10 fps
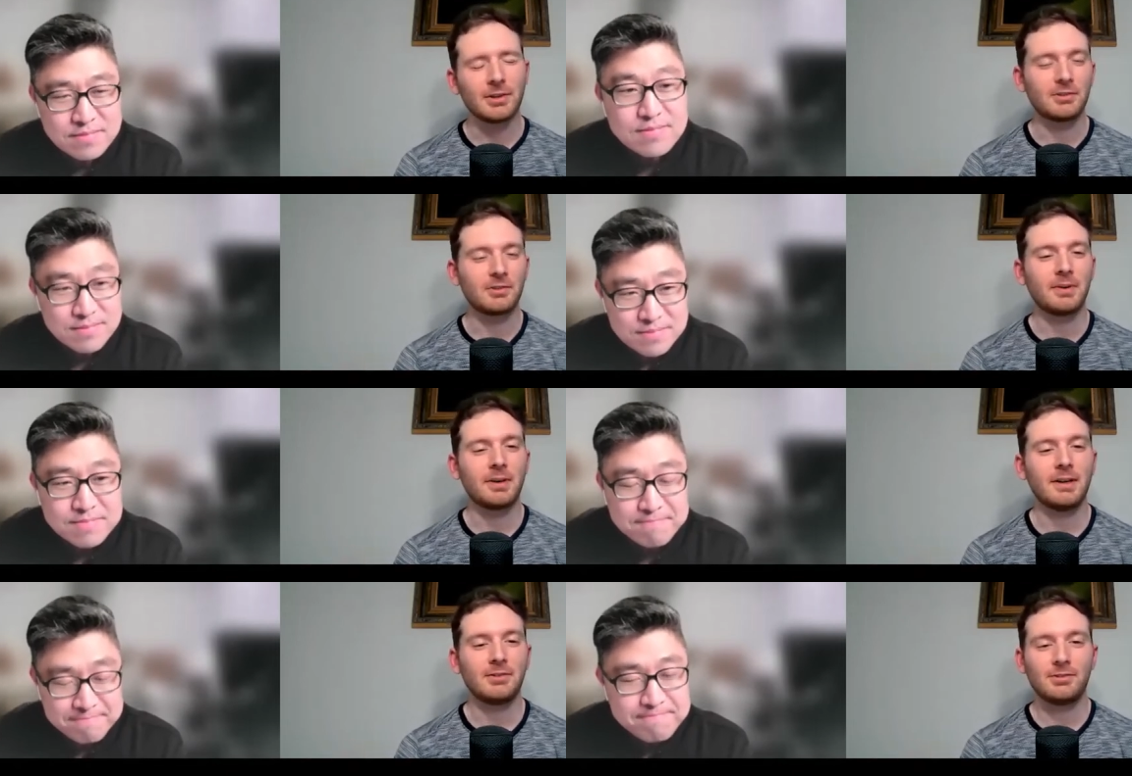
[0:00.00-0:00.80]
Speaker 1: and
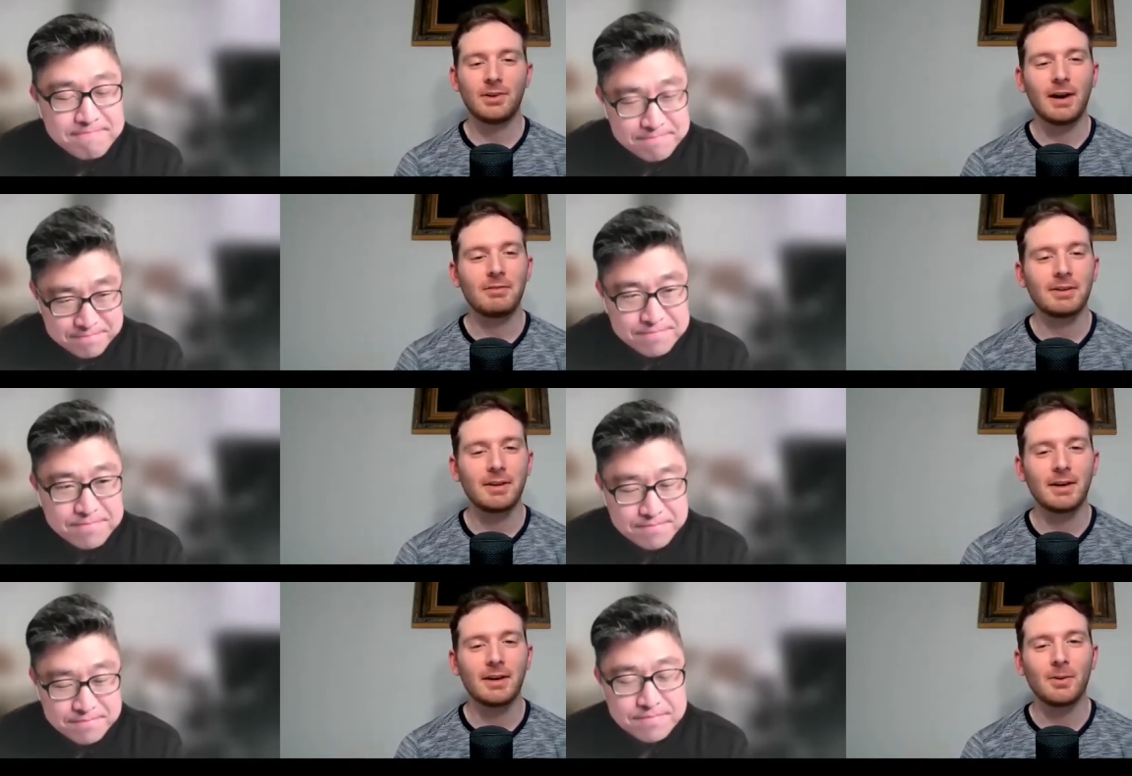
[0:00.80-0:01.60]
experience traveling
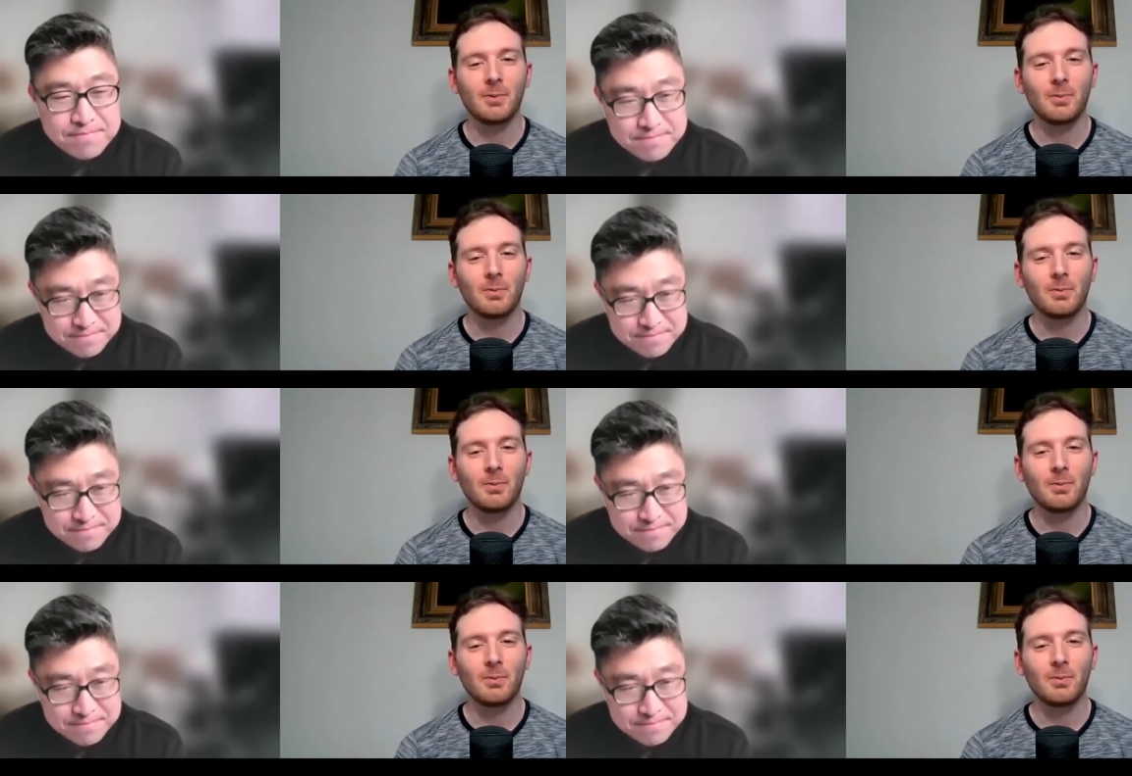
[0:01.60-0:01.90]
there?